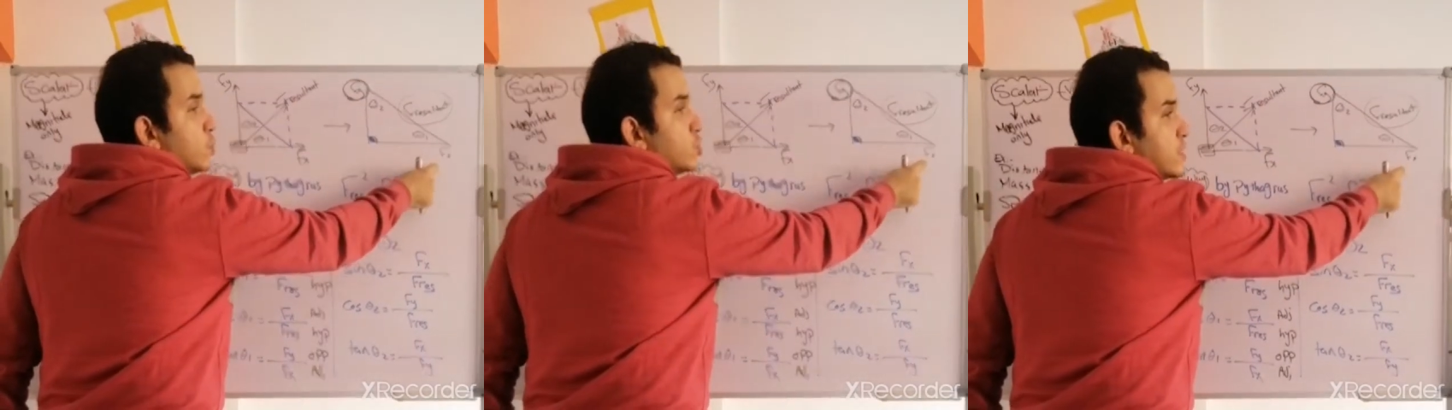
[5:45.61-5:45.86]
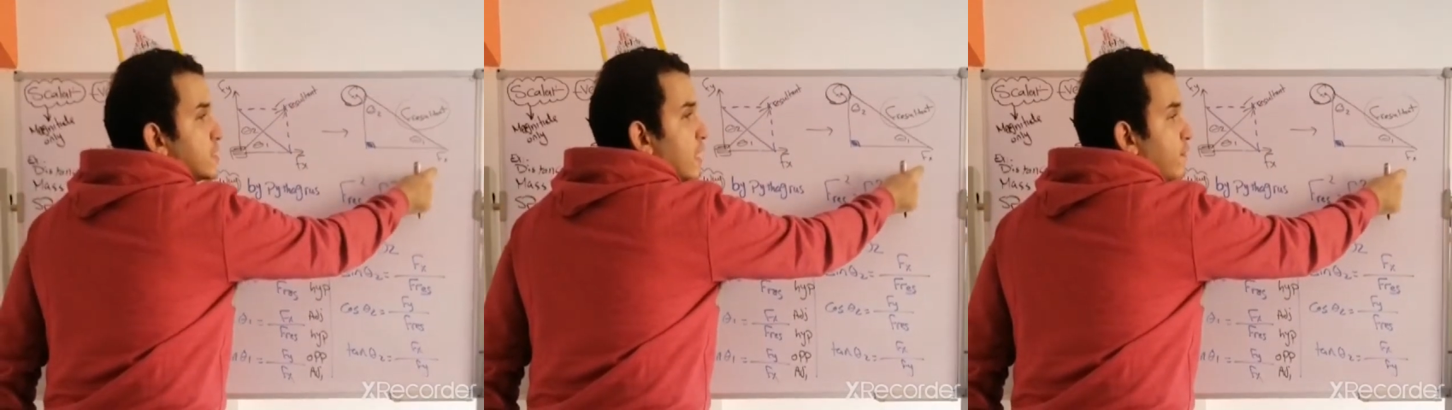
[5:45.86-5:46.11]
which
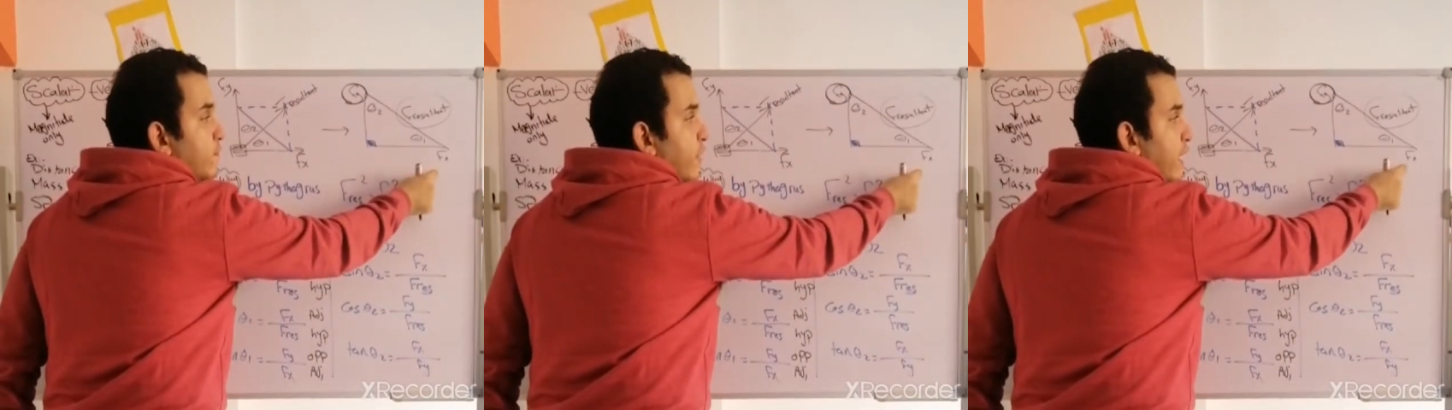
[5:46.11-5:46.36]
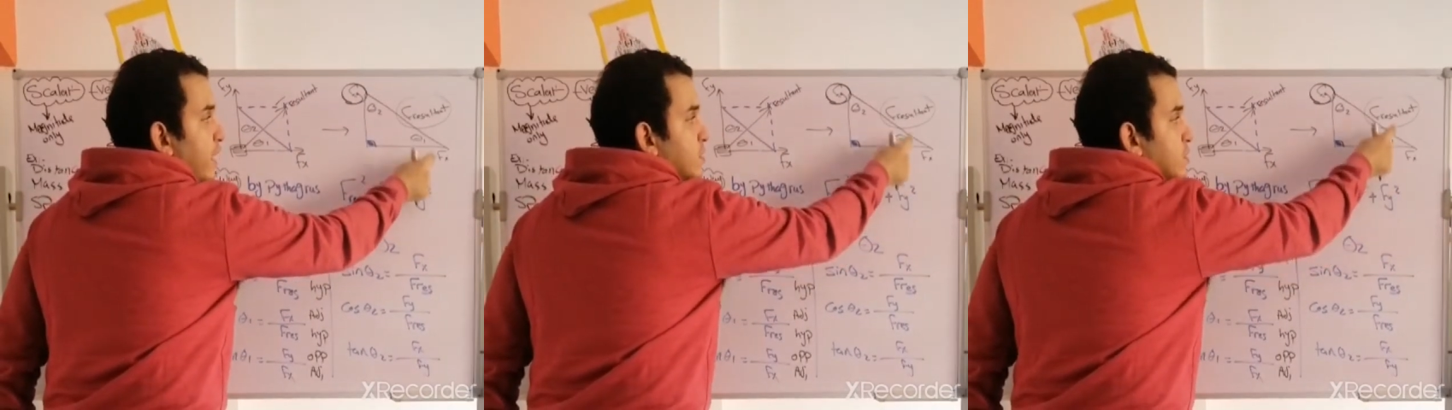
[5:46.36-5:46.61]
is
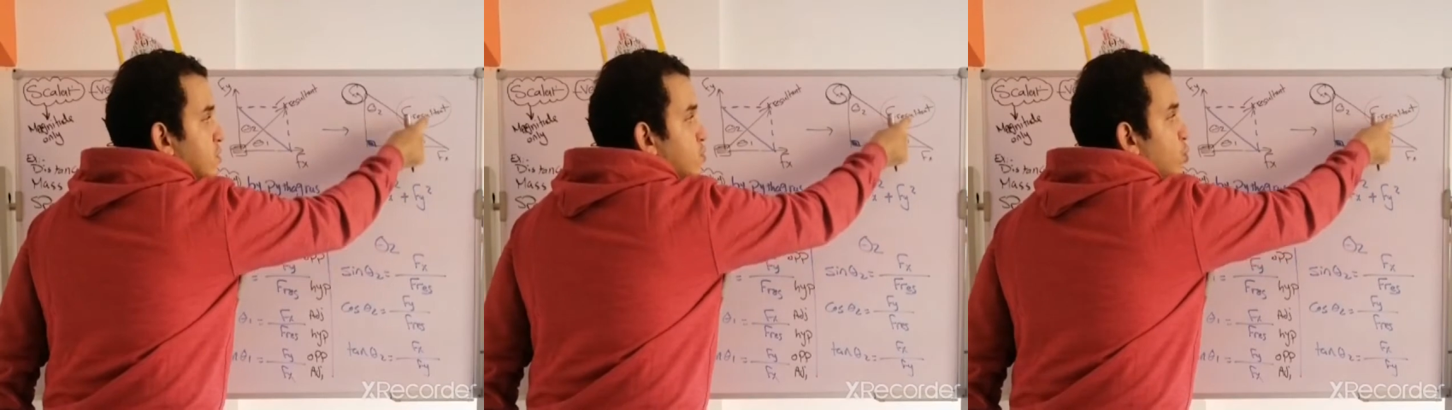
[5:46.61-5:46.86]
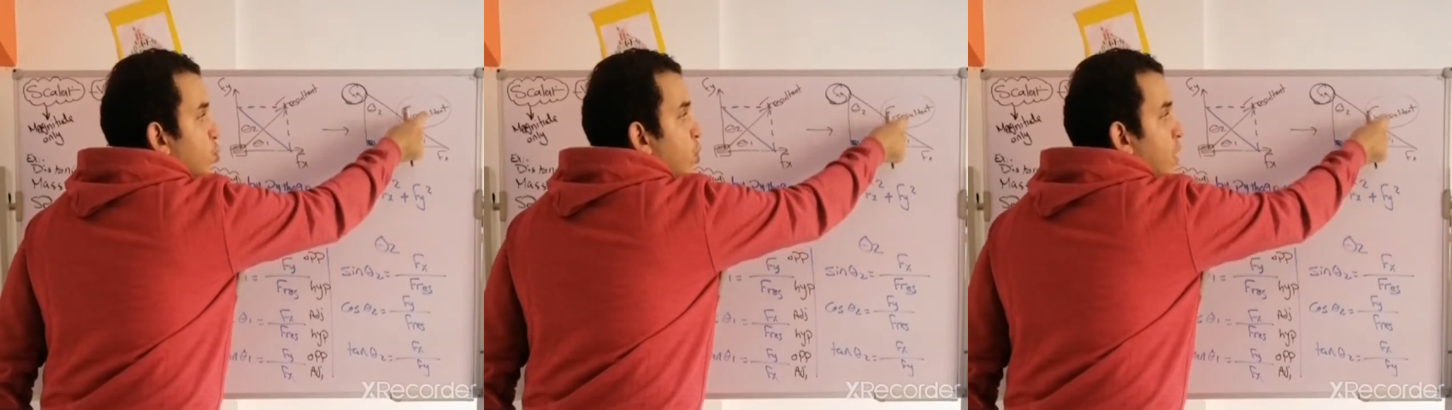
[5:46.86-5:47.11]
Fx,
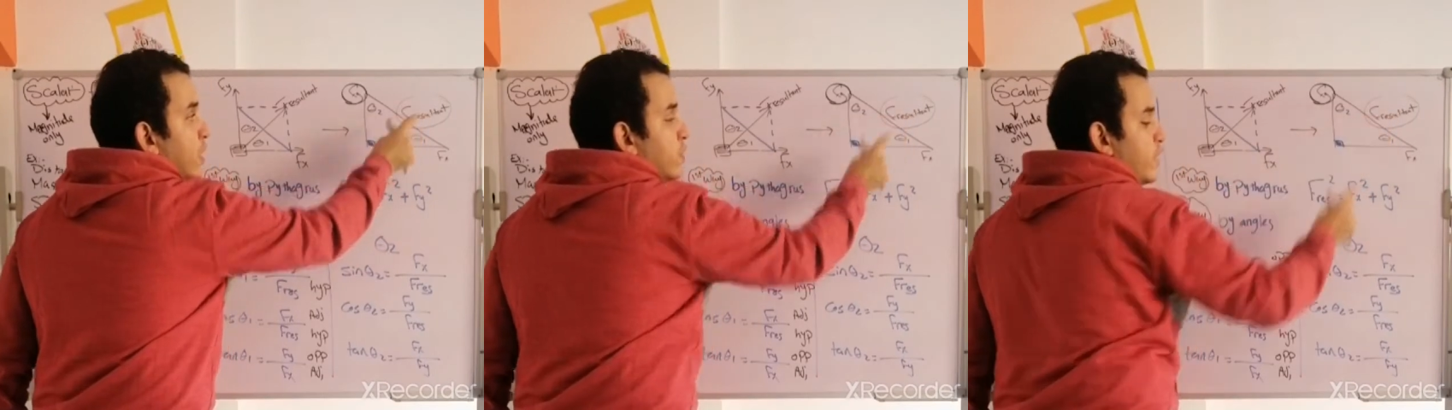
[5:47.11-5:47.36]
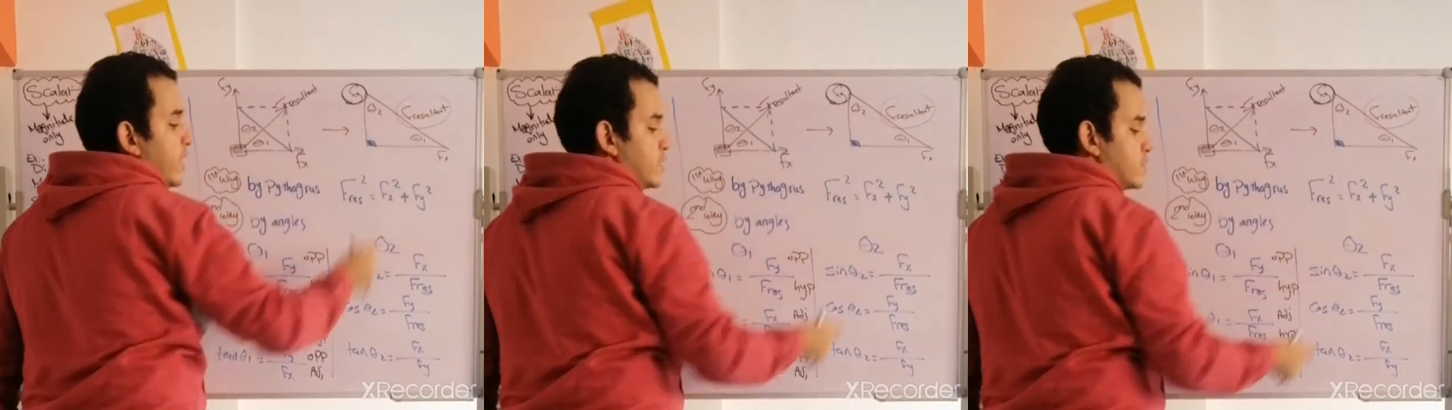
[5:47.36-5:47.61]
to
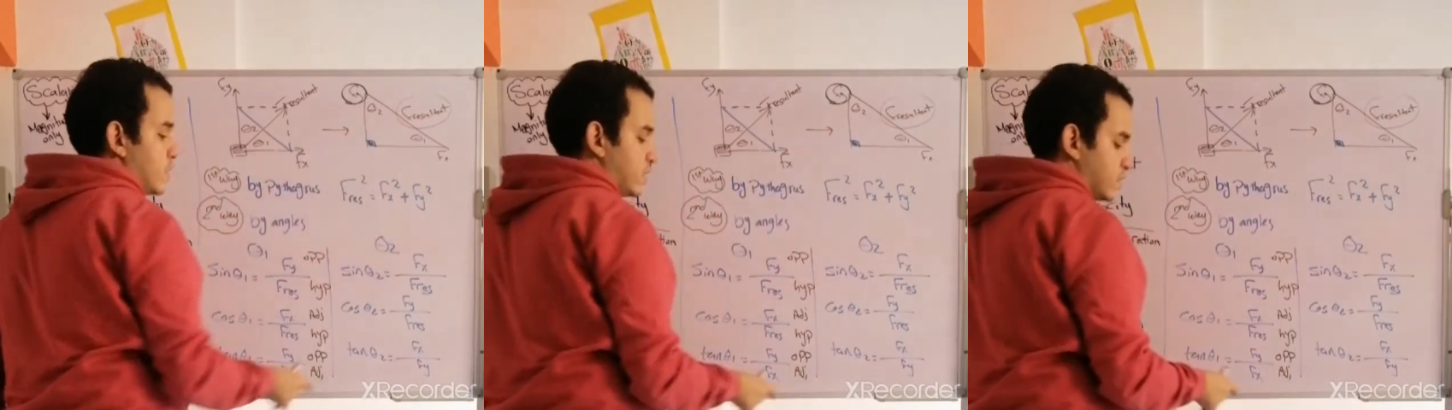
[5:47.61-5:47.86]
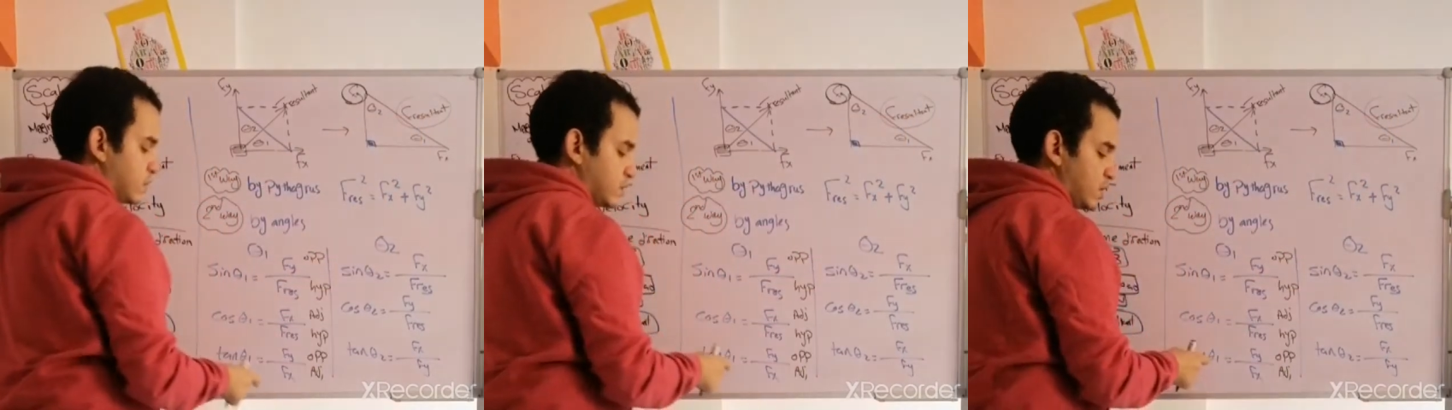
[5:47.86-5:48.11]
the
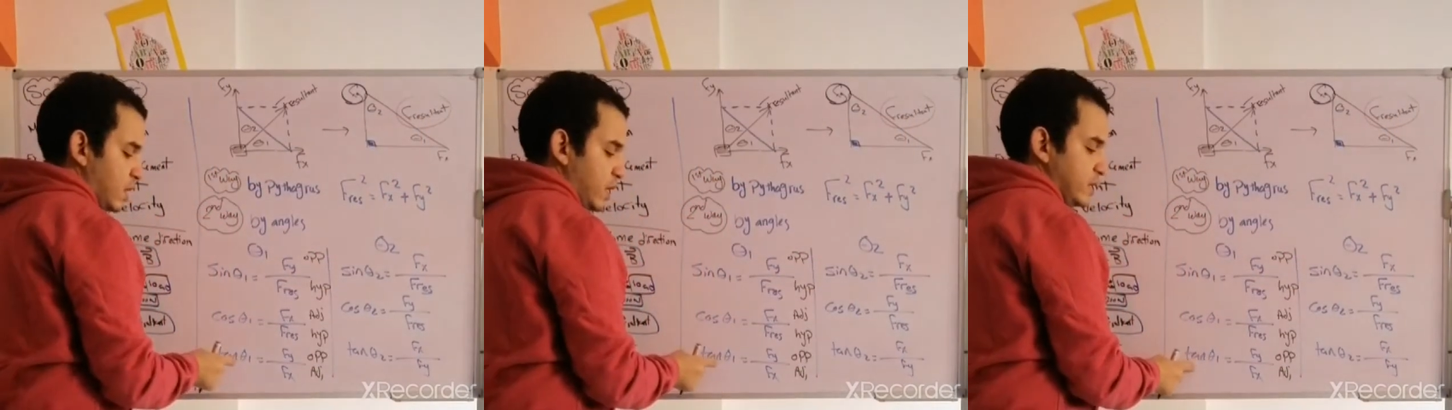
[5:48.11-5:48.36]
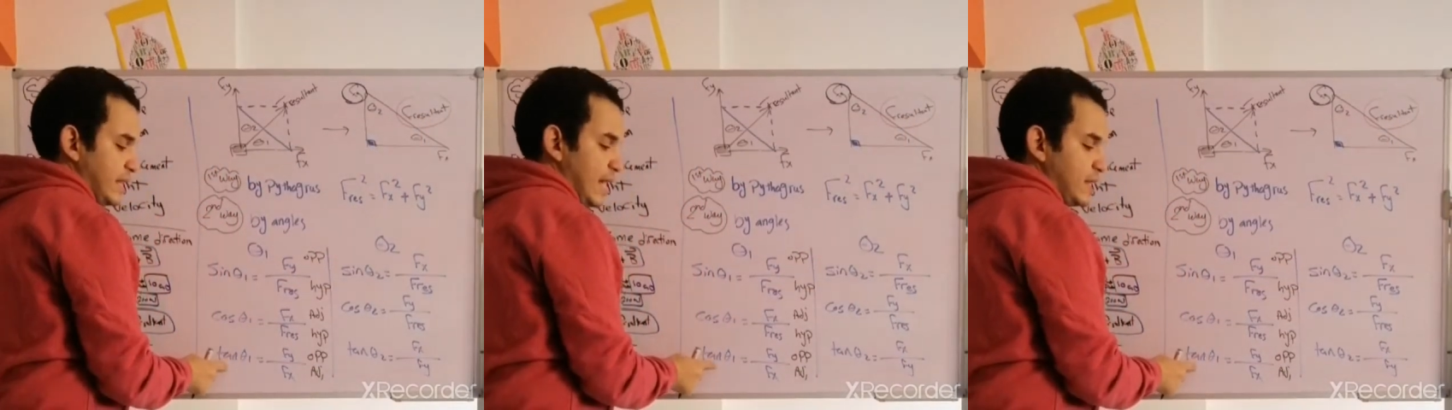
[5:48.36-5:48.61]
resultant.
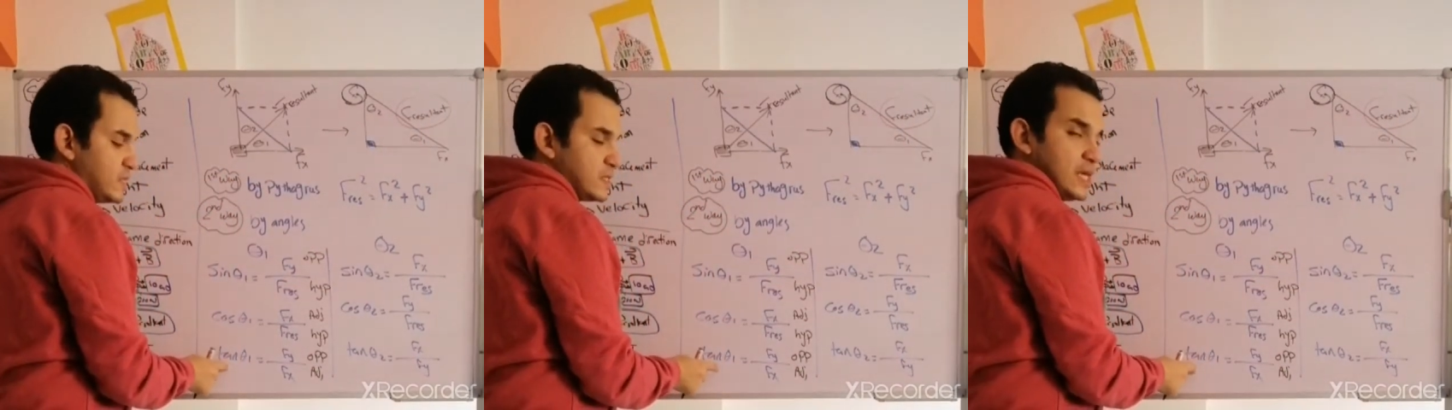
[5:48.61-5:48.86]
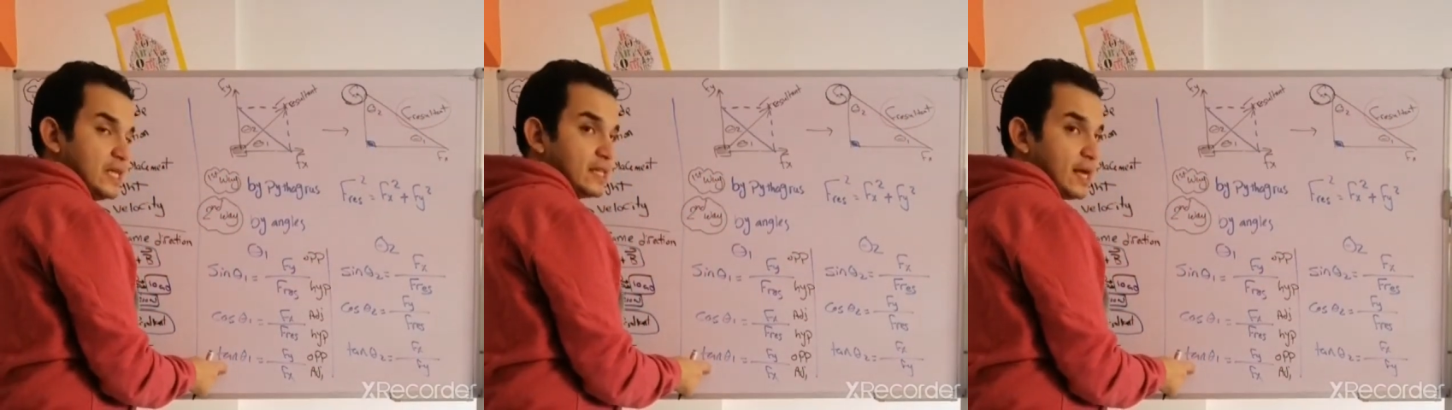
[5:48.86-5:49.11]
Tan
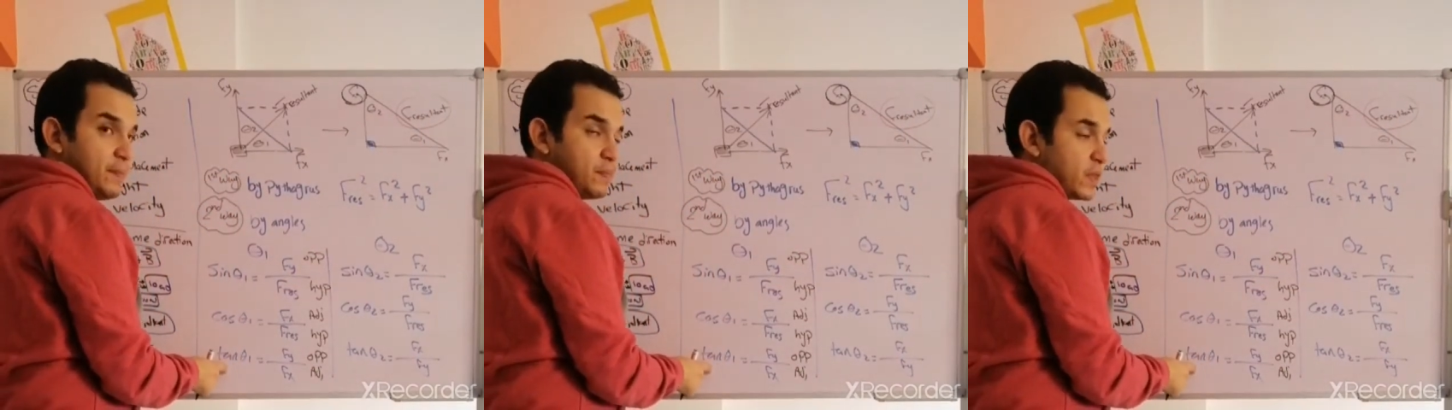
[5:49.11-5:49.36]
theta